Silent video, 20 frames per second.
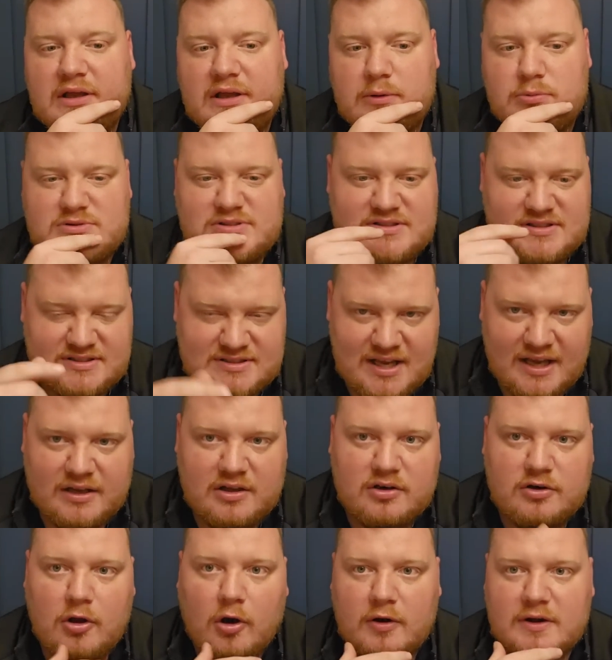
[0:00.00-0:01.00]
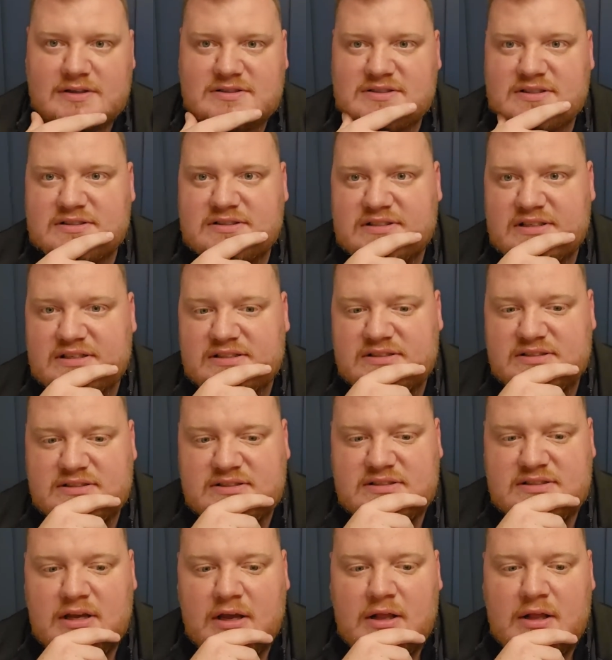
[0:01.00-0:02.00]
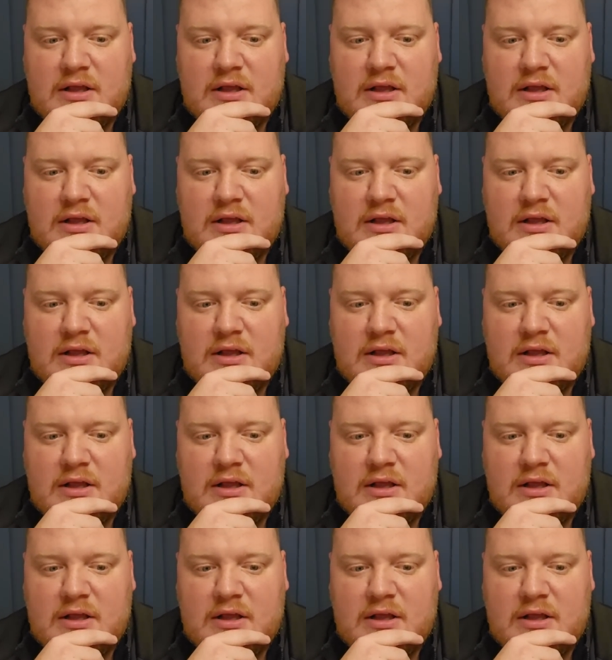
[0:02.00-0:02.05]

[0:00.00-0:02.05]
He was the second highest assists.